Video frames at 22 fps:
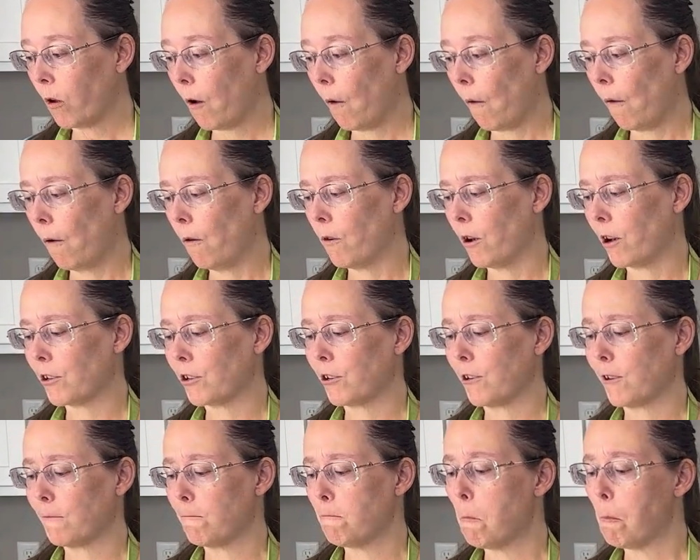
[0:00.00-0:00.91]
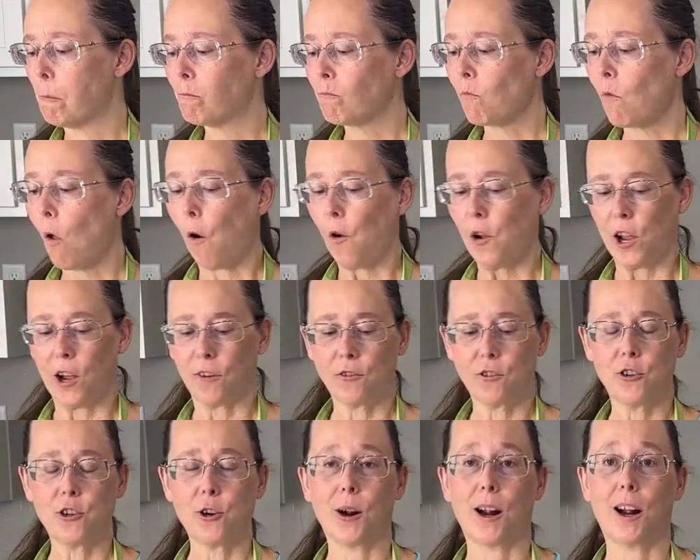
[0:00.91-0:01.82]
Oh, that's good. You have
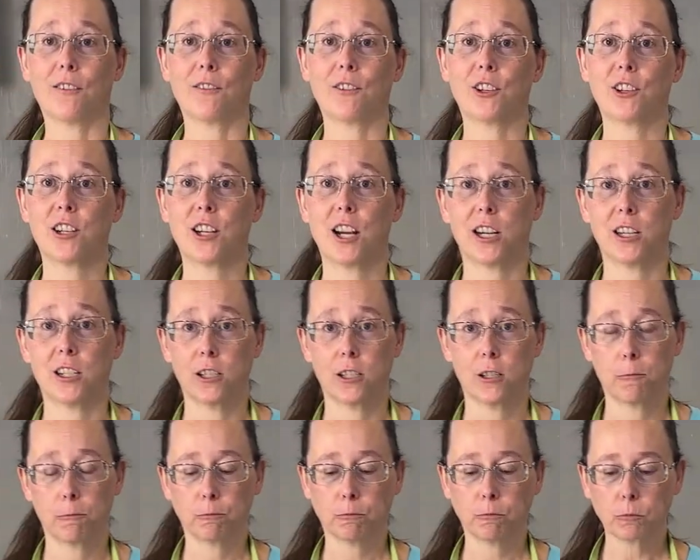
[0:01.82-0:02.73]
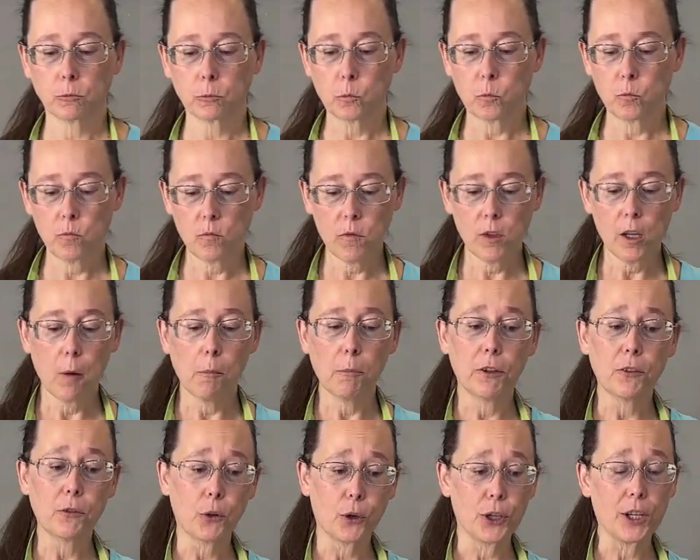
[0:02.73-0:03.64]
to know how this tastes
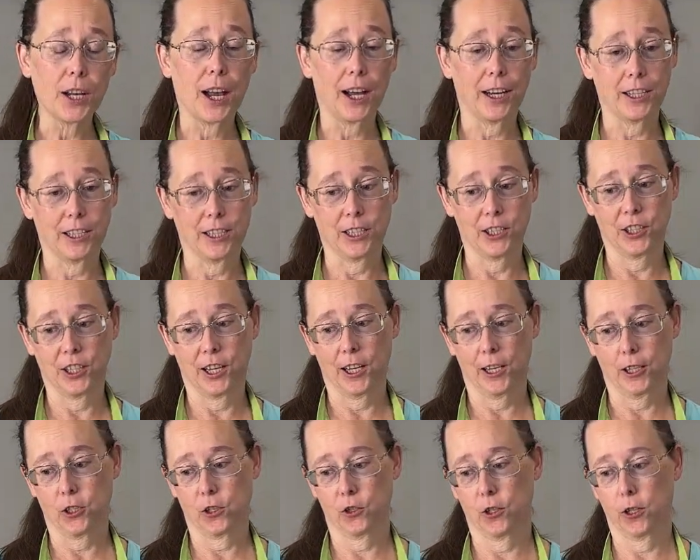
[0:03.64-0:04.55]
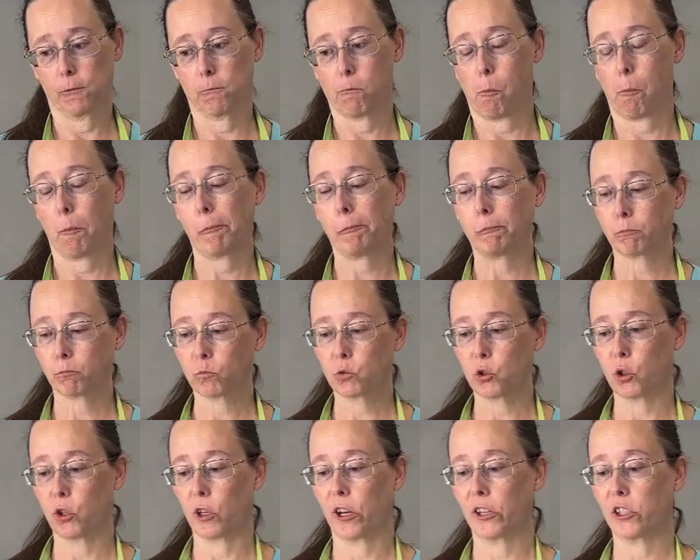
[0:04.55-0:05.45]
before you add anything extra.
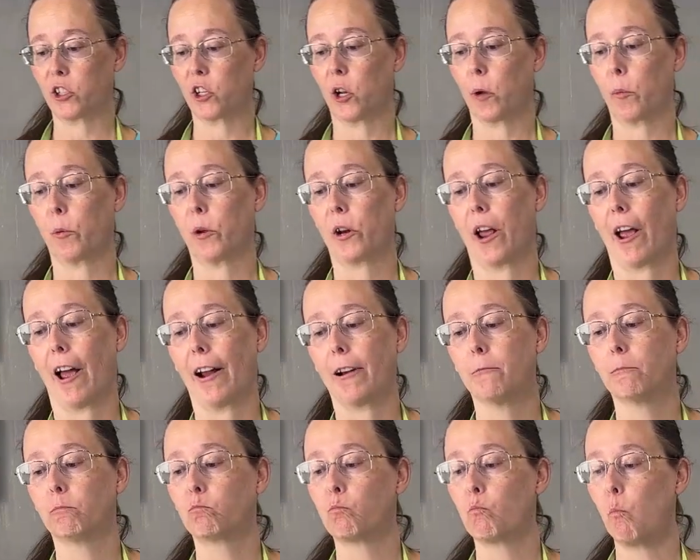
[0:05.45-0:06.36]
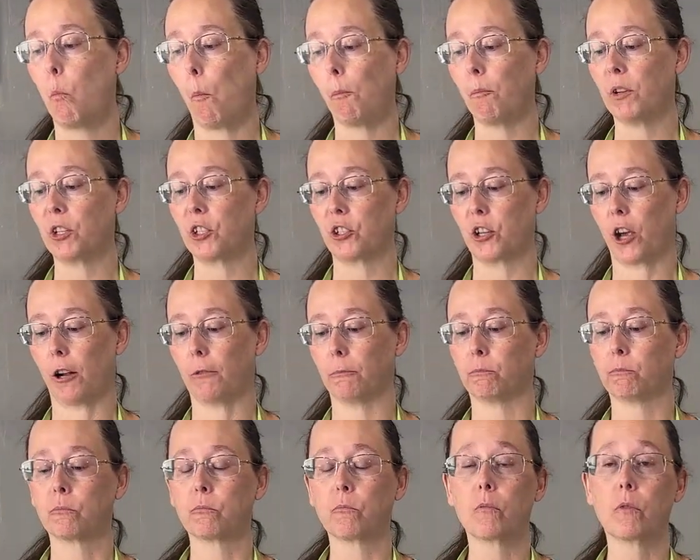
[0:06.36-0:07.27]
So the next thing I'm going to add is salt.
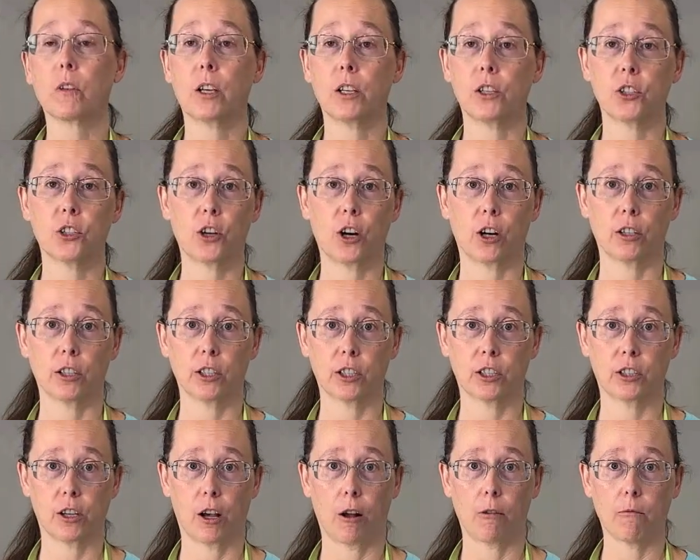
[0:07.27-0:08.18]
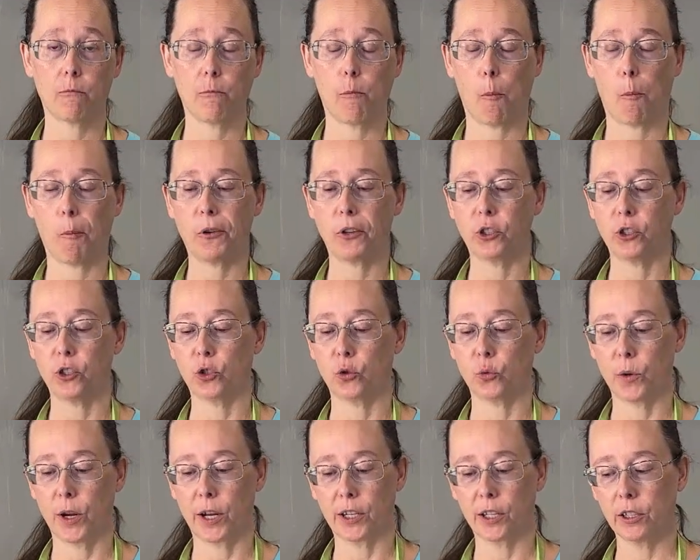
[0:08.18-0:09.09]
This is garlic salt. You can use
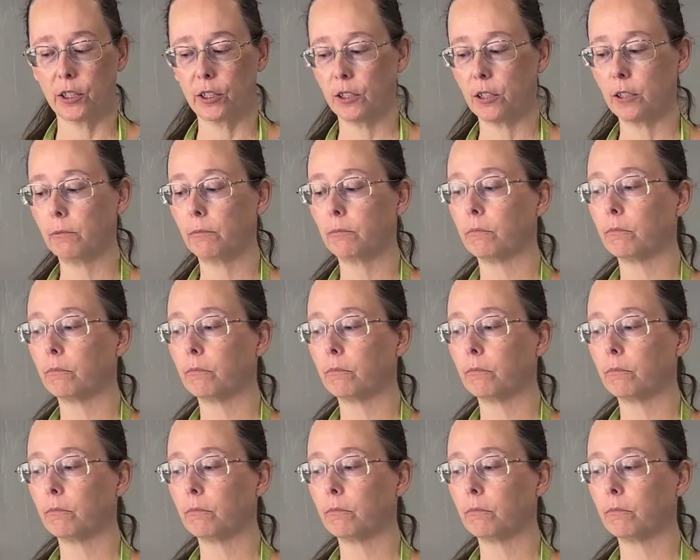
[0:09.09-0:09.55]
regular